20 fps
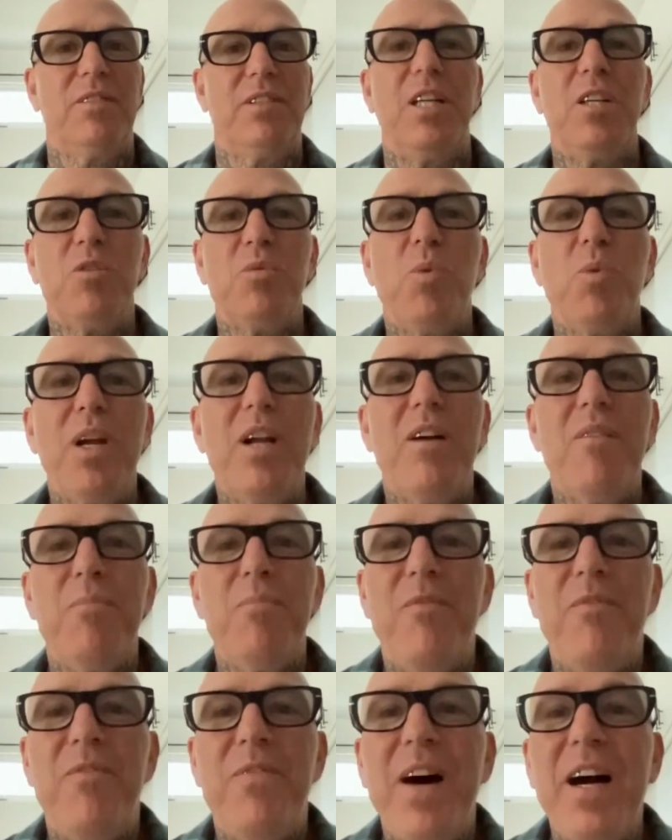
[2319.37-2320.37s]
Because what
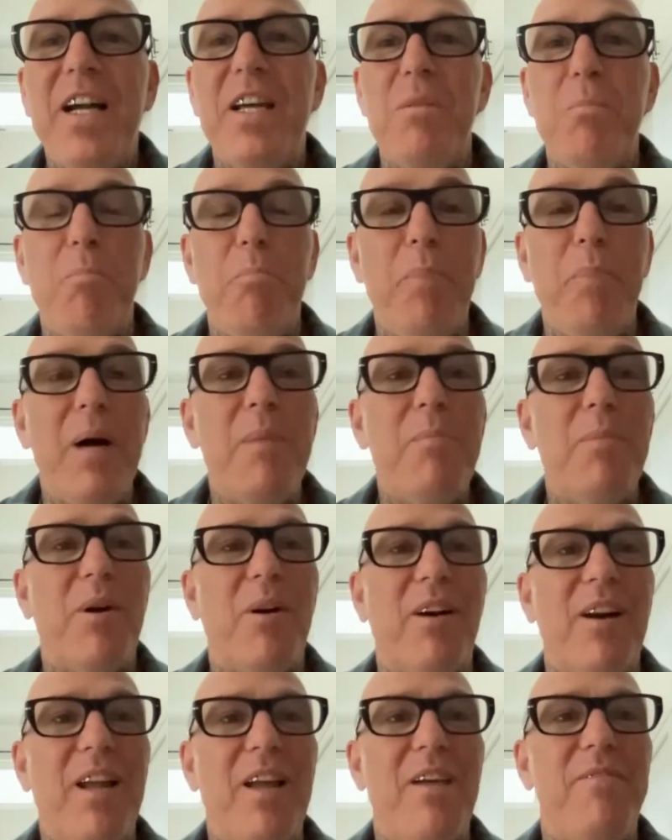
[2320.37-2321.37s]
a fucking
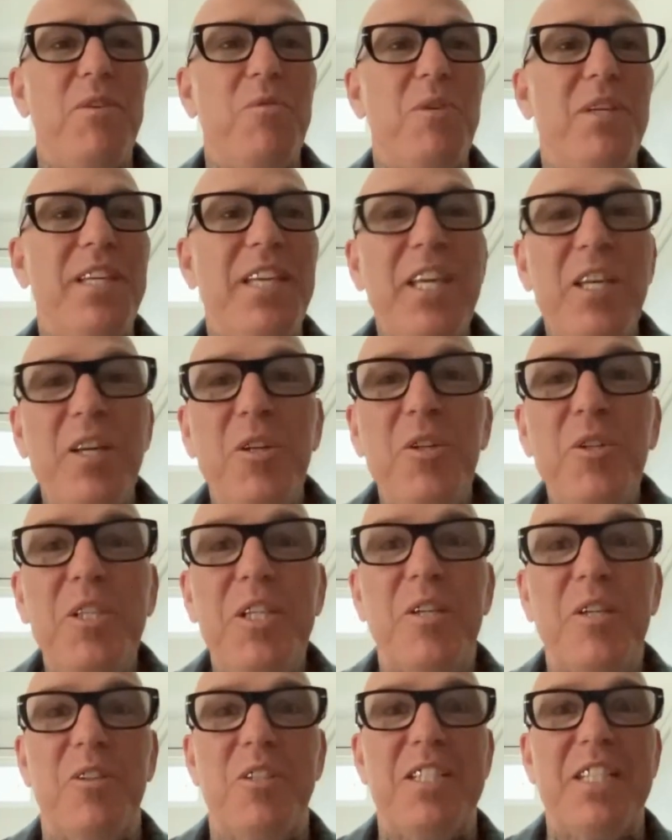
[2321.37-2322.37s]
bummer if you kill
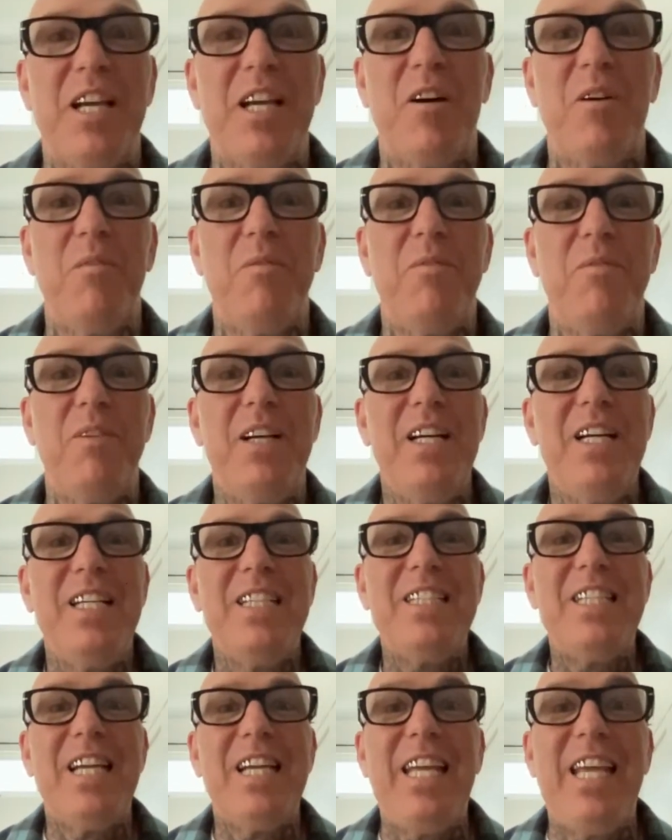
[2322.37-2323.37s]
yourself
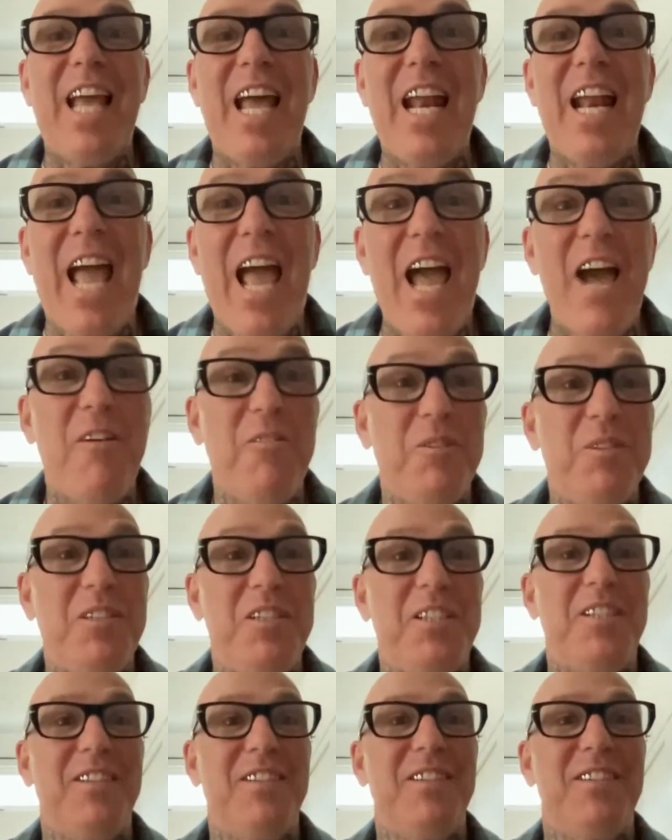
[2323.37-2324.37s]
to get
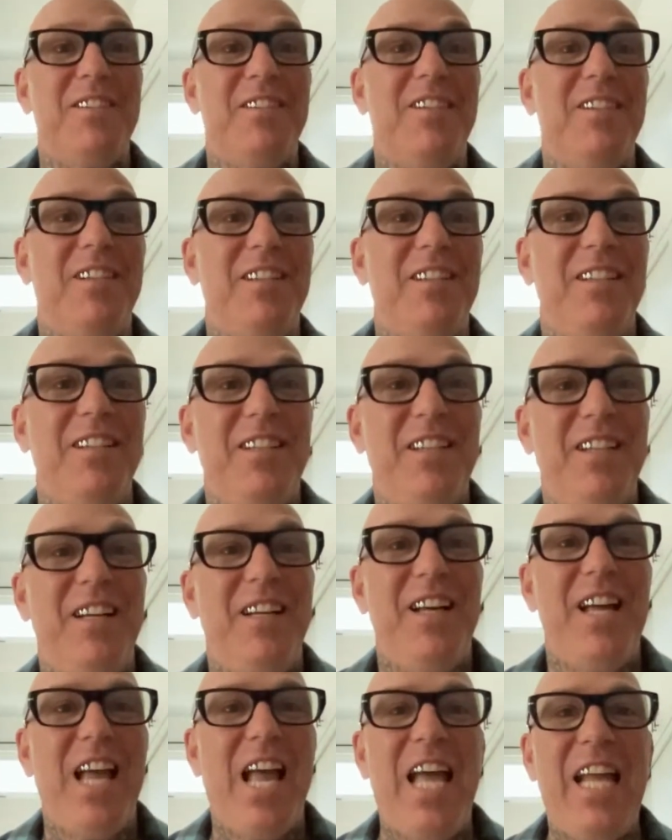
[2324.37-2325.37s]
out
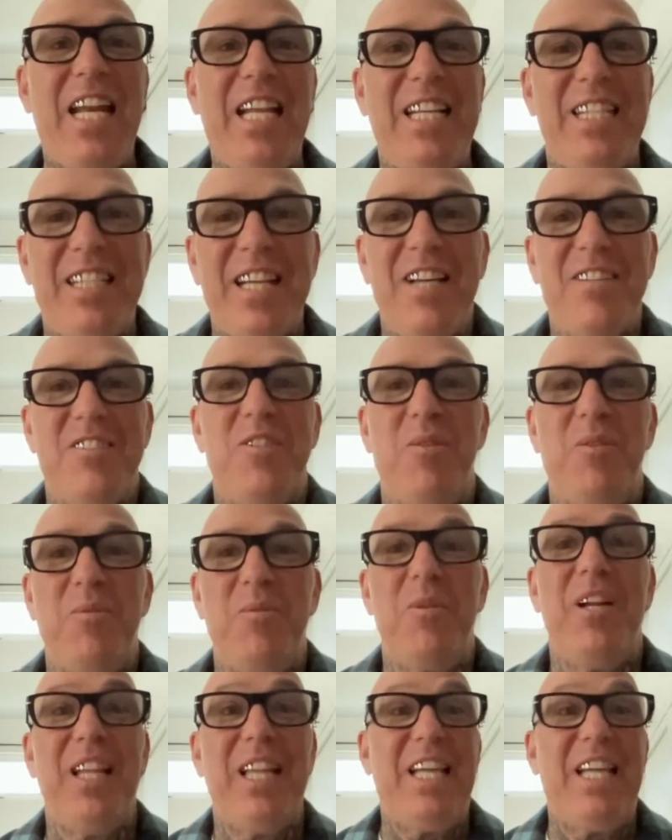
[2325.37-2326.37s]
and it doesn't
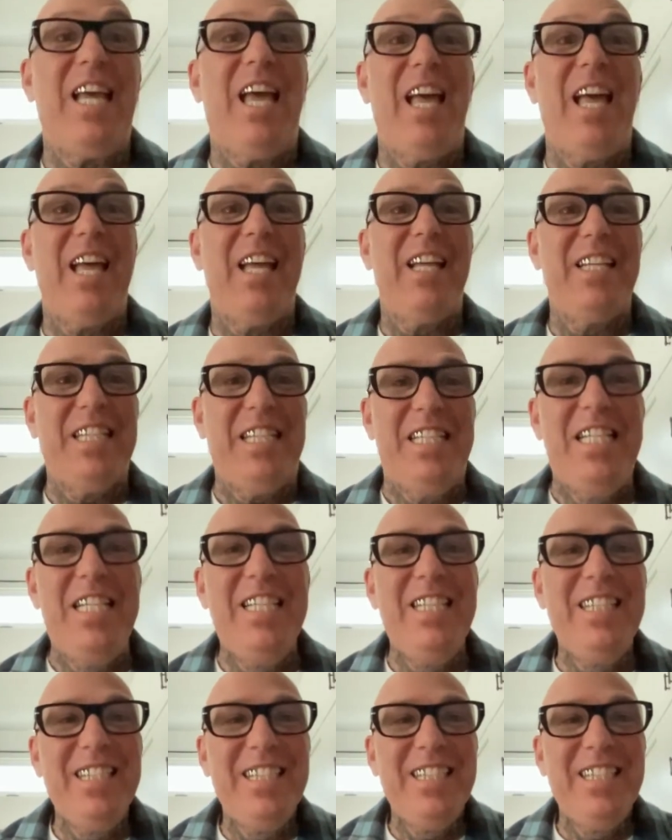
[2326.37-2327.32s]
really end.